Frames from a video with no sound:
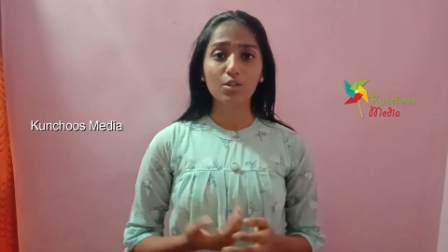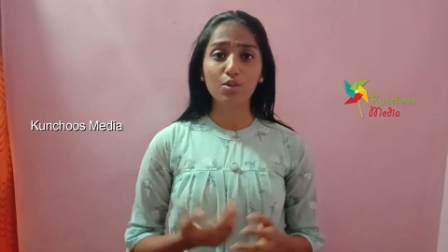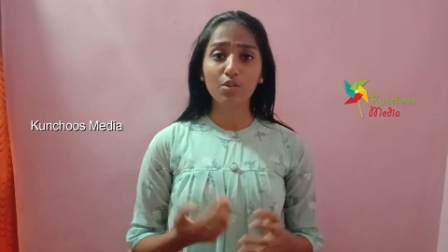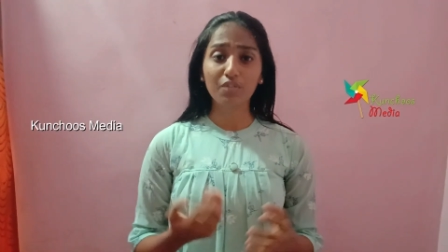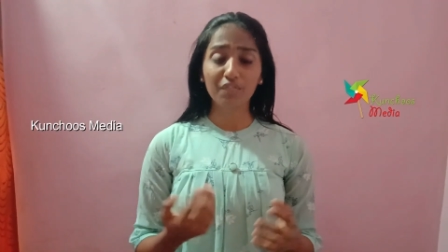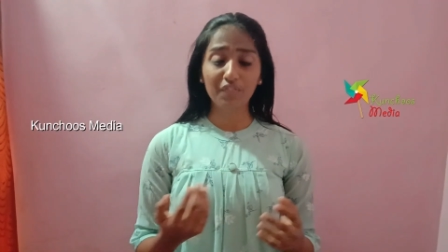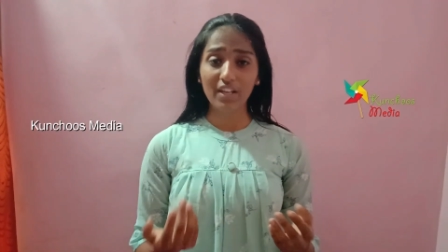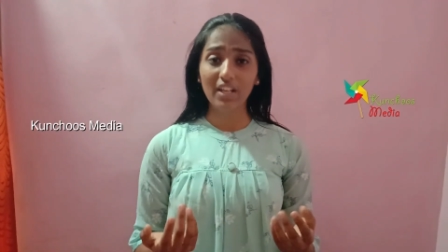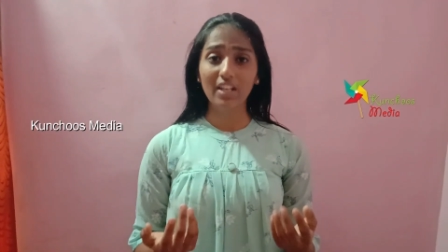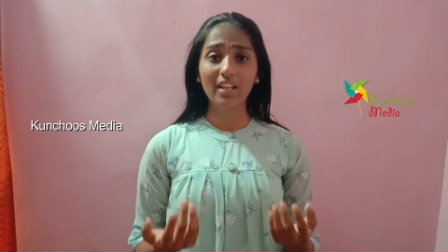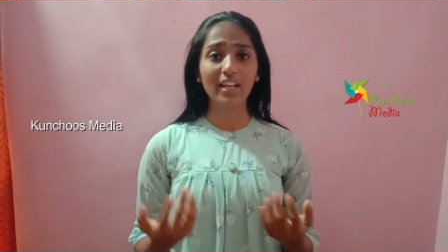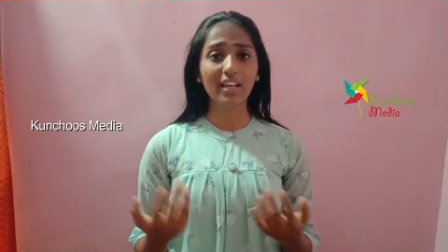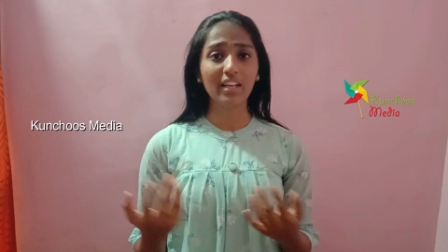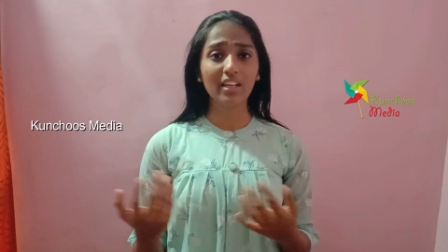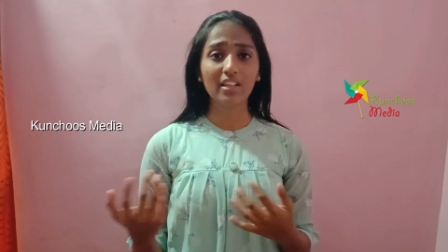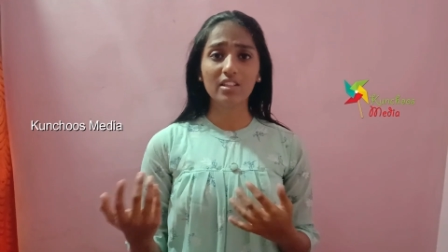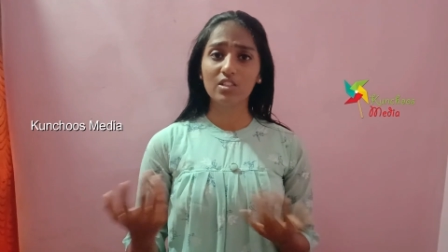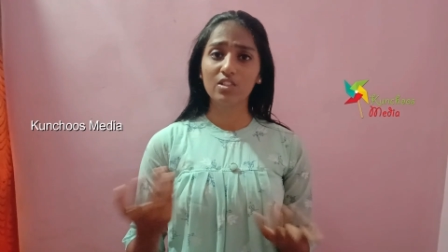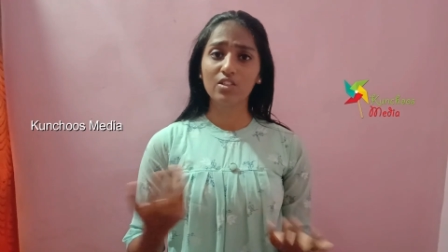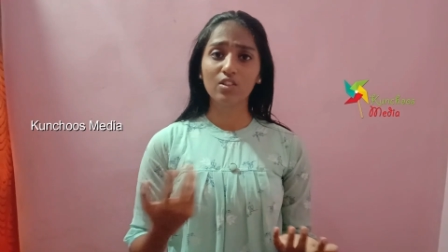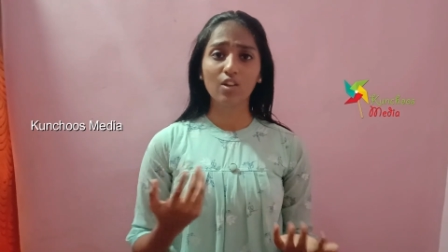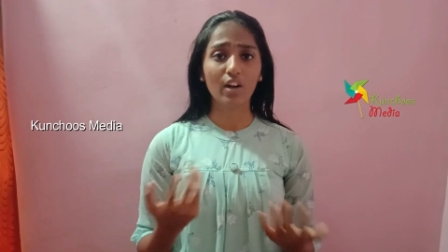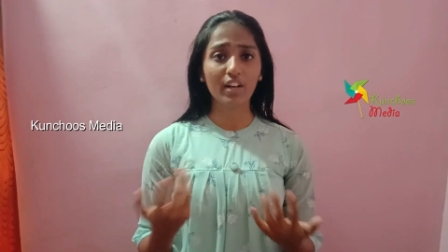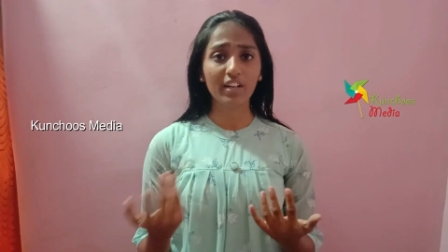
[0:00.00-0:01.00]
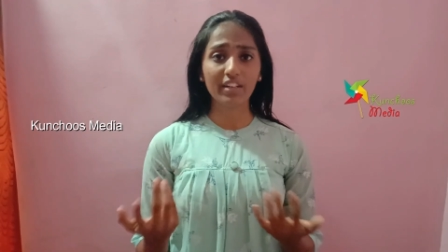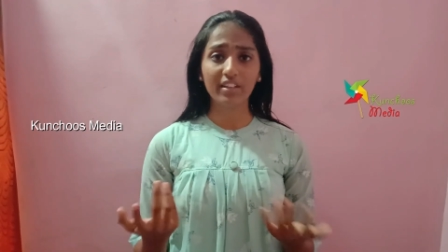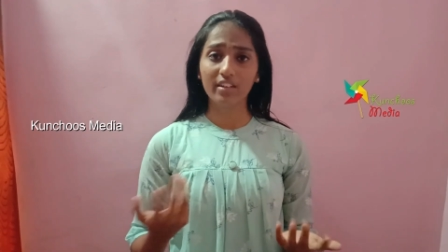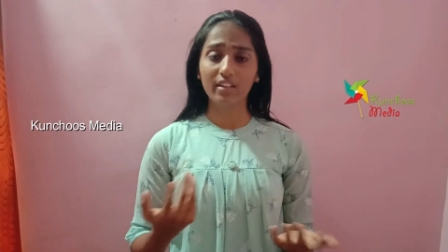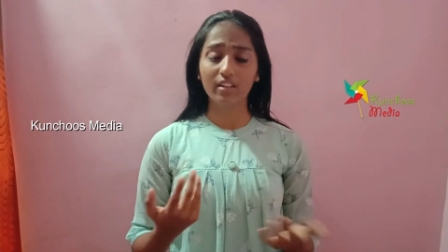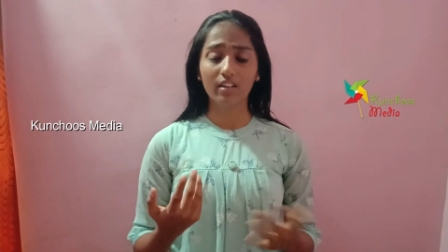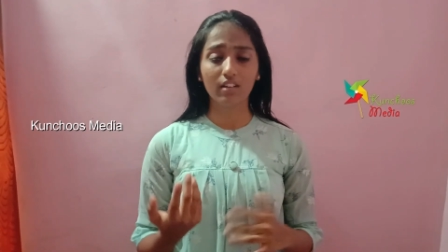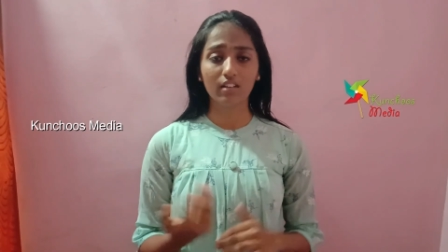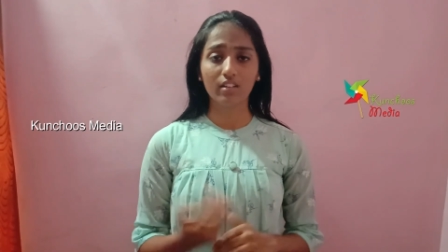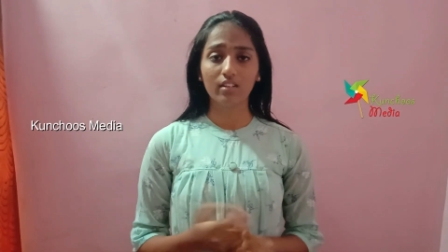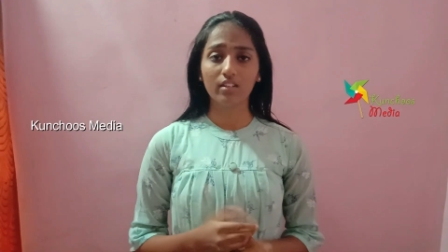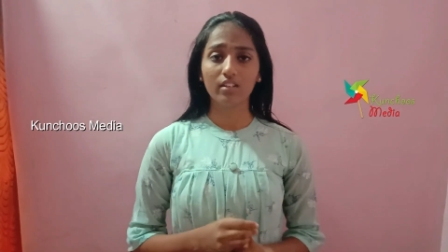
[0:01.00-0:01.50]
You feel like it's not
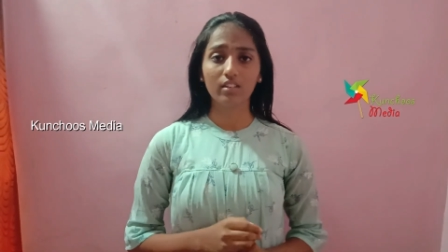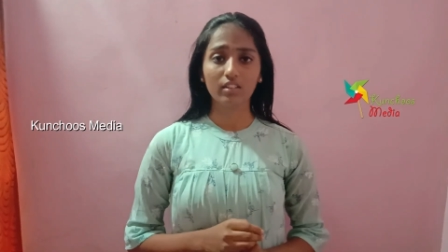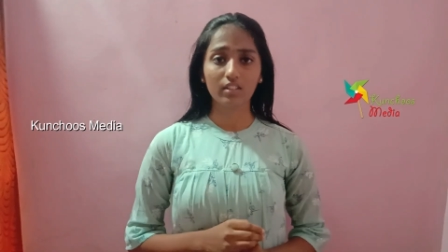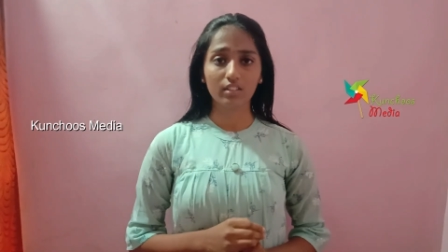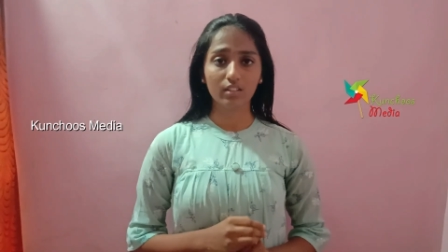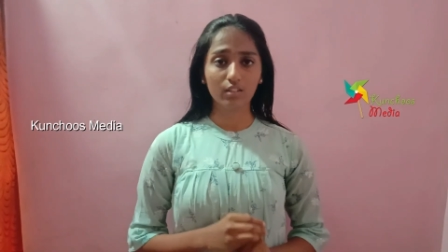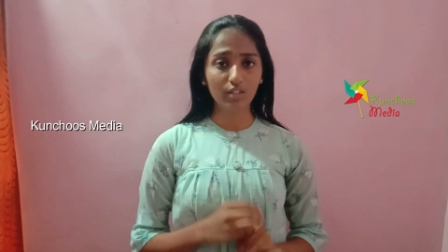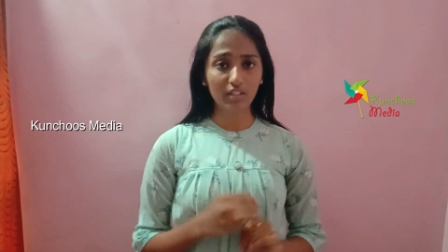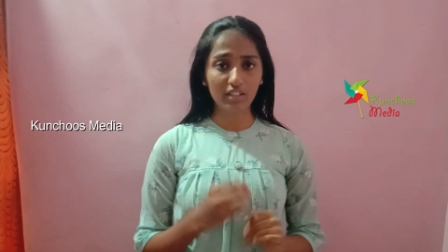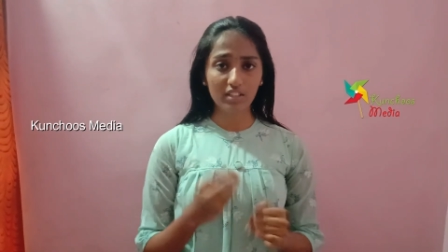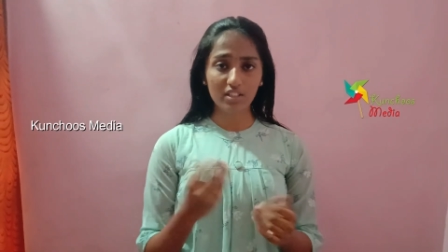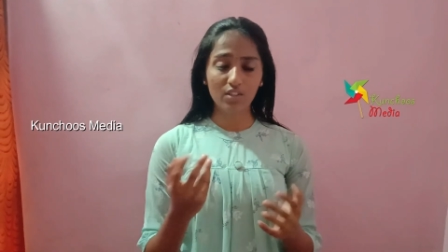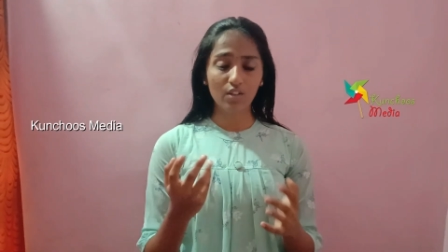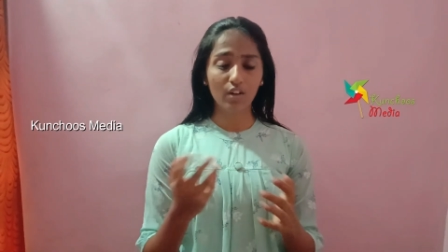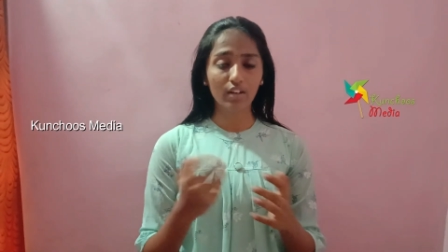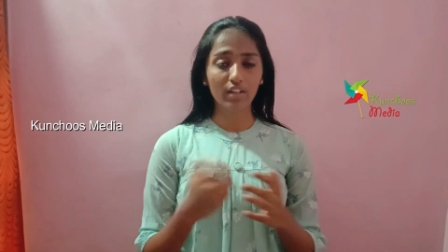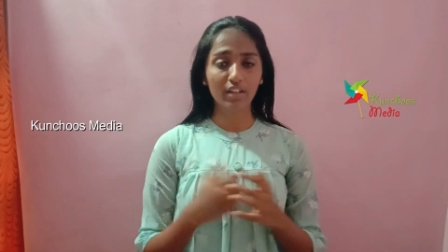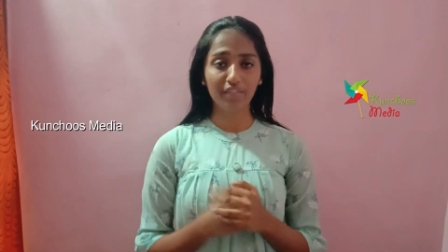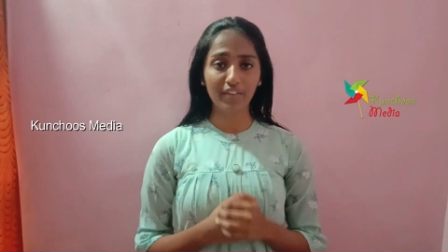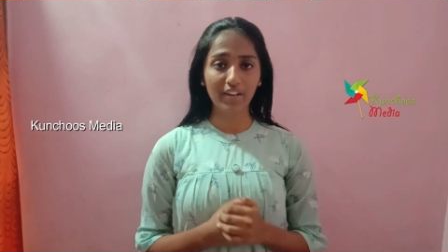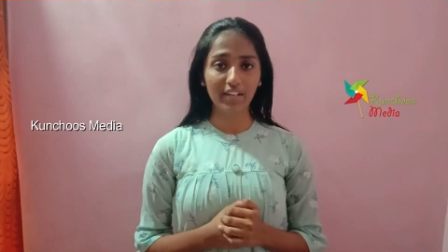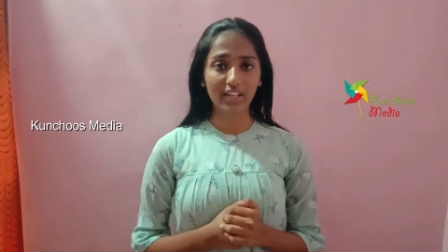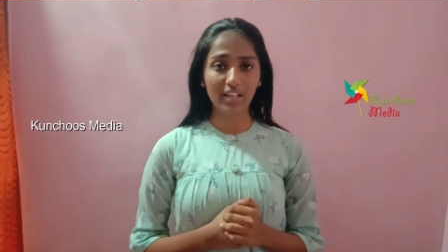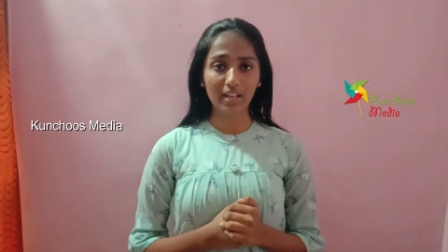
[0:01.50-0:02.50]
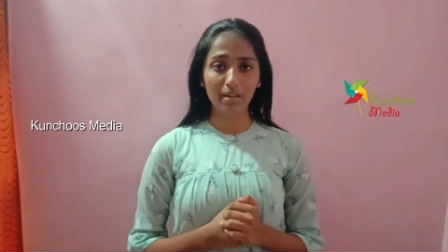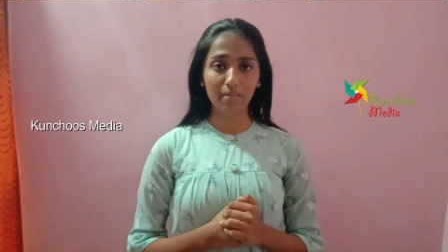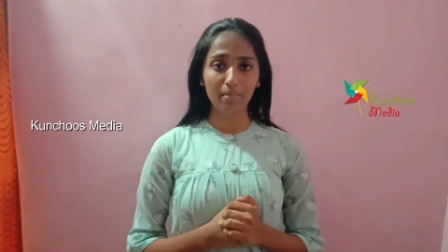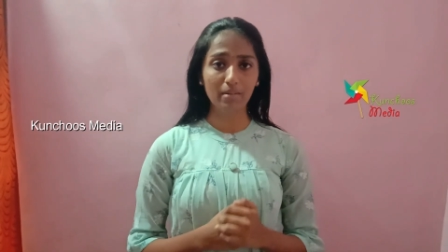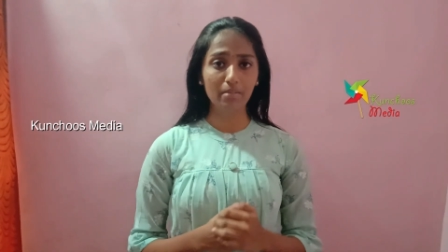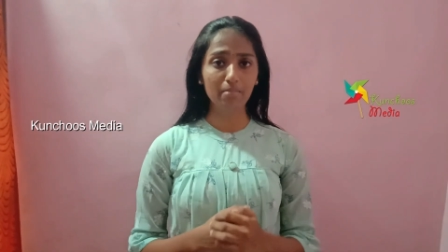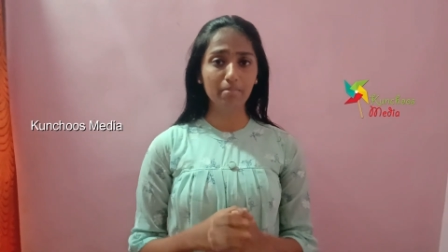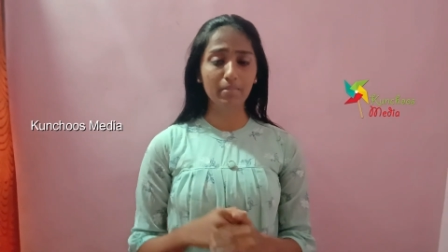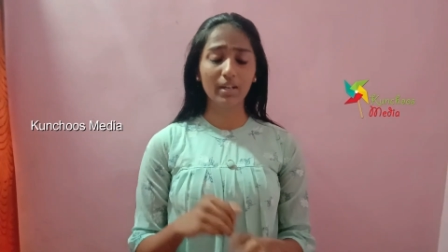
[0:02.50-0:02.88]
it's not affecting me,